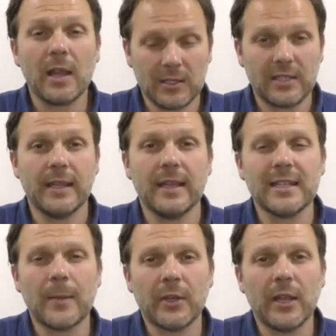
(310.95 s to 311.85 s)
to the
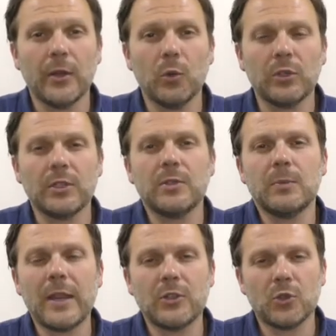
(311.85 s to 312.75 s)
examiner in order to
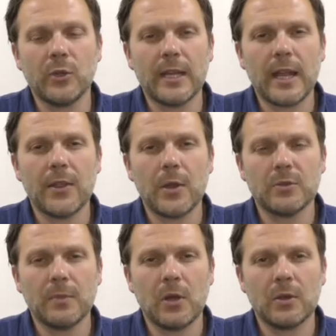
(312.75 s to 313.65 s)
make sure you get those
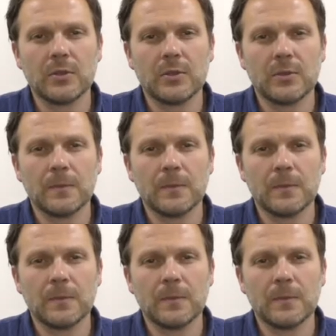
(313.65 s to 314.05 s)
marks.